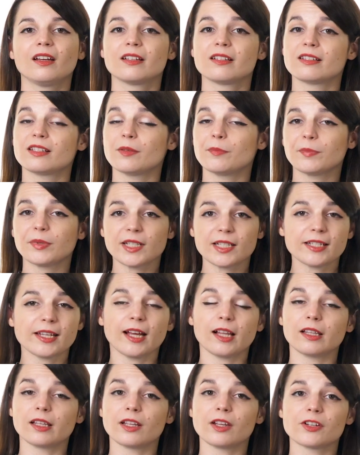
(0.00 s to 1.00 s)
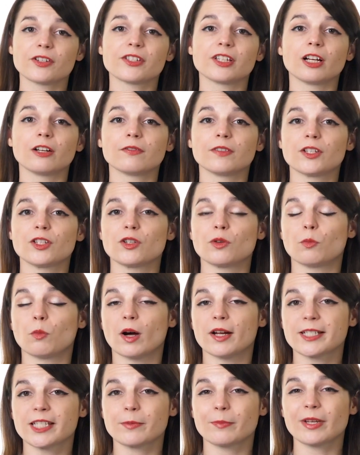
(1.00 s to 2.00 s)
Simply telling yourself that you
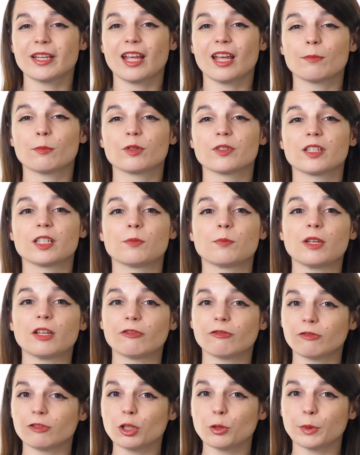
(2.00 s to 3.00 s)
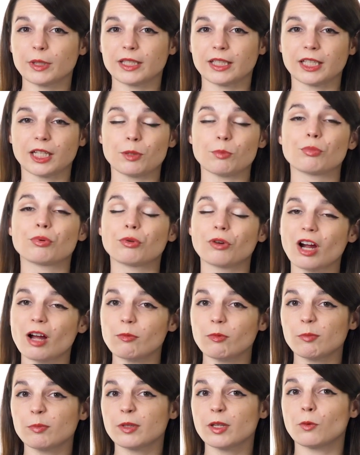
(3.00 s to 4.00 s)
want to be able to speak fluently
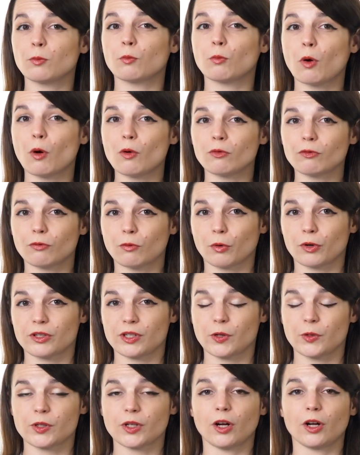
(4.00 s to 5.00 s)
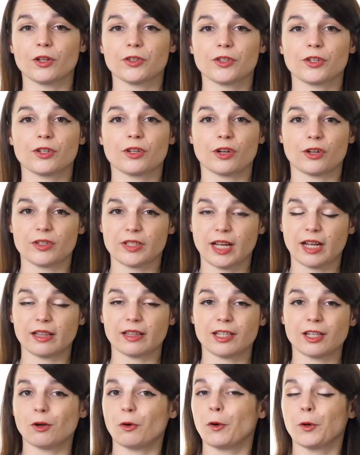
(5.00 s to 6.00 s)
probably won't force you to alter your
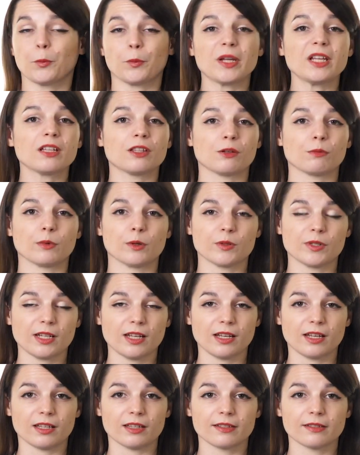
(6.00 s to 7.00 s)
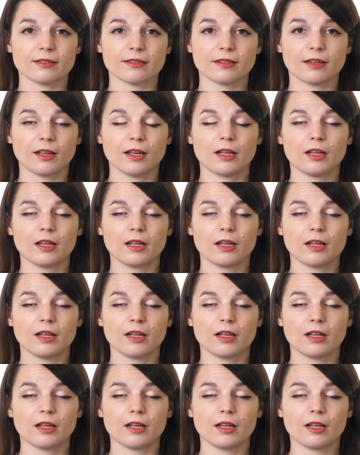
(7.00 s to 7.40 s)
daily or weekly routines.